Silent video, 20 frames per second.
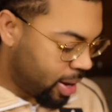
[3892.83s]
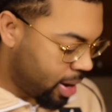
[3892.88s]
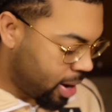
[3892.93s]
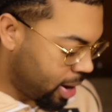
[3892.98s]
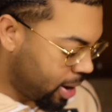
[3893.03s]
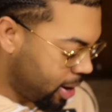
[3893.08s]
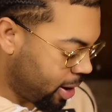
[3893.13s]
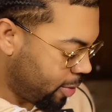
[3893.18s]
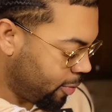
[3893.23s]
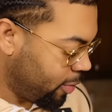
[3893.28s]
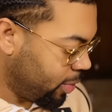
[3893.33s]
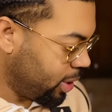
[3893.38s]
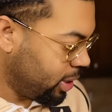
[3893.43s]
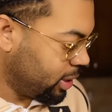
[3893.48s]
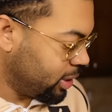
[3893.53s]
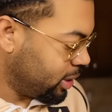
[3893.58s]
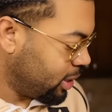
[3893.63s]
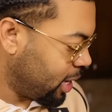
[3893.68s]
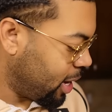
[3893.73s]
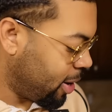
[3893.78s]
I got
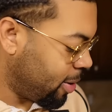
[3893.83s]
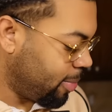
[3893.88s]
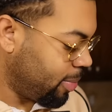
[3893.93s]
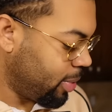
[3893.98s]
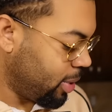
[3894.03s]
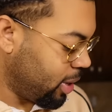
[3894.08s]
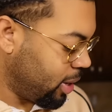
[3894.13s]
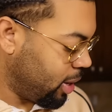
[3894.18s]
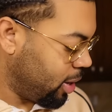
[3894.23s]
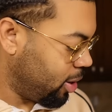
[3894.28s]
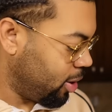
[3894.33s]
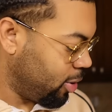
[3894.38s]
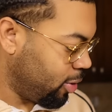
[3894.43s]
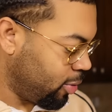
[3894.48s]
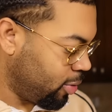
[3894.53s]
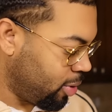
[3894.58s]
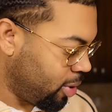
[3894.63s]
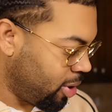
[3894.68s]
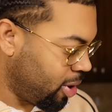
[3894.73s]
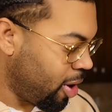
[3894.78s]
Wingstop.
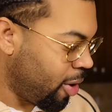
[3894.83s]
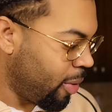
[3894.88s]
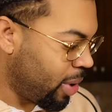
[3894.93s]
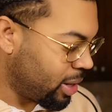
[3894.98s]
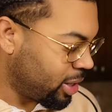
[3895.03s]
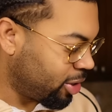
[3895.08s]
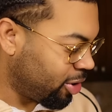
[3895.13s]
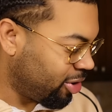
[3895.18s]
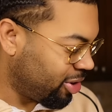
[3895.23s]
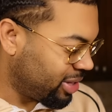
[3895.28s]
Go watch it on